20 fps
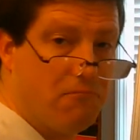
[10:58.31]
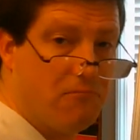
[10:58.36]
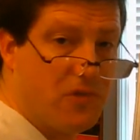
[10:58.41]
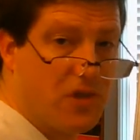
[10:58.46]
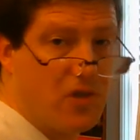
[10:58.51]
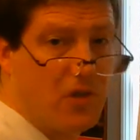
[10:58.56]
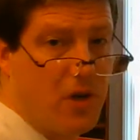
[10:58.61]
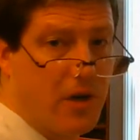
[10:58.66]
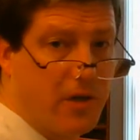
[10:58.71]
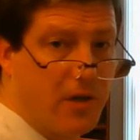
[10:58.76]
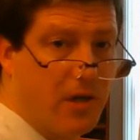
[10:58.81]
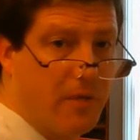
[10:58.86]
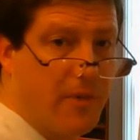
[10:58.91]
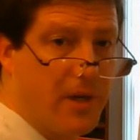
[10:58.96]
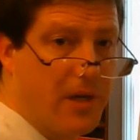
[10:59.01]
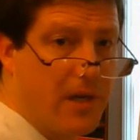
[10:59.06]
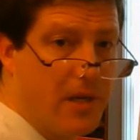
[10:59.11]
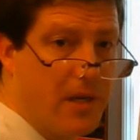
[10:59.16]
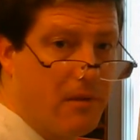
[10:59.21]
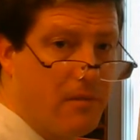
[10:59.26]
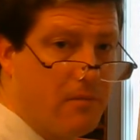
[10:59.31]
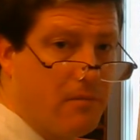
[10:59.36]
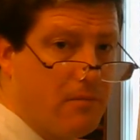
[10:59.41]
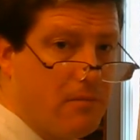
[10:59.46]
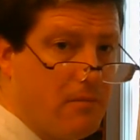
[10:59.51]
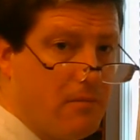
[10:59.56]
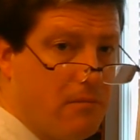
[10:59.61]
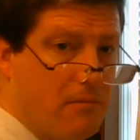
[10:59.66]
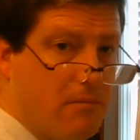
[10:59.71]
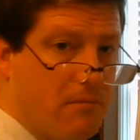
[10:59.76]
Just talk to your buddy,
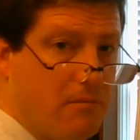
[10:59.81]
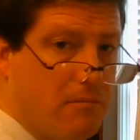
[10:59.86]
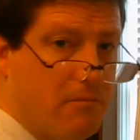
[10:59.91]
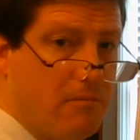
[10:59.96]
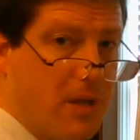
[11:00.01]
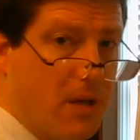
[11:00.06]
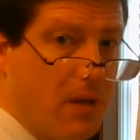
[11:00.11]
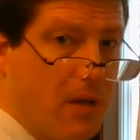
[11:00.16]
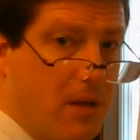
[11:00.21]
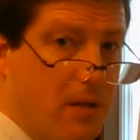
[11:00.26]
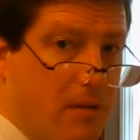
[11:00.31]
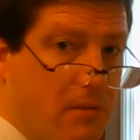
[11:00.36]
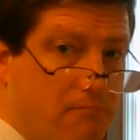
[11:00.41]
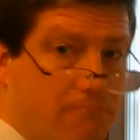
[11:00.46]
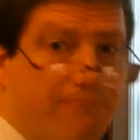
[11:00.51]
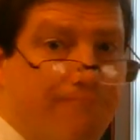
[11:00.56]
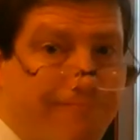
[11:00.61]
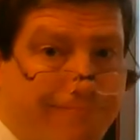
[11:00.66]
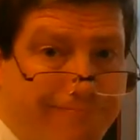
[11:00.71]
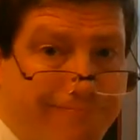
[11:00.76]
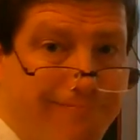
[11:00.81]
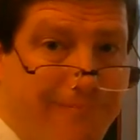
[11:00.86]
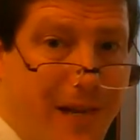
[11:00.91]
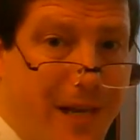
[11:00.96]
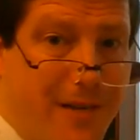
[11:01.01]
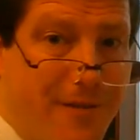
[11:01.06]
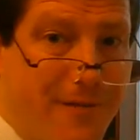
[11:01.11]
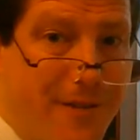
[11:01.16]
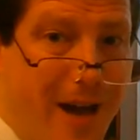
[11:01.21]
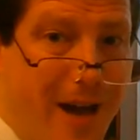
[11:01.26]
Bill, and you've